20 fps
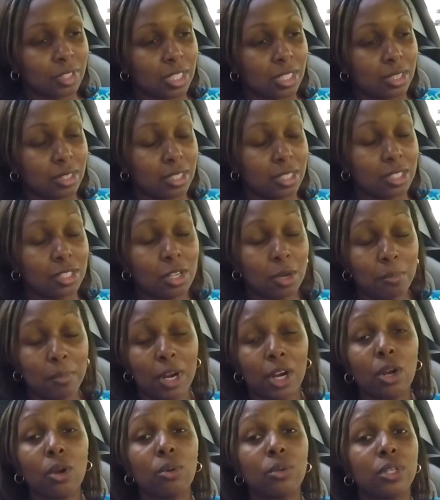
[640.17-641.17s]
This
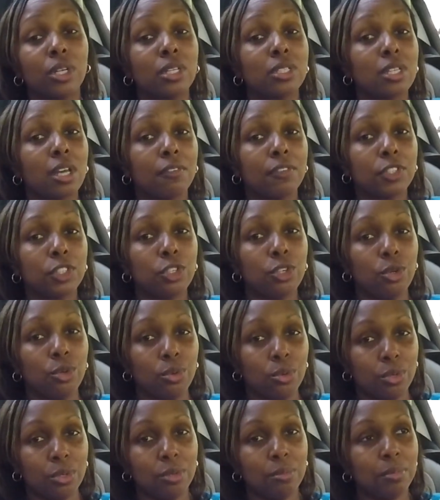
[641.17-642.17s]
Camaro does have a
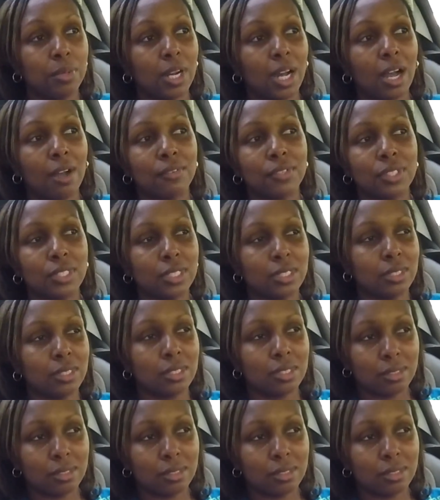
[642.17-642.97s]
tune, but obviously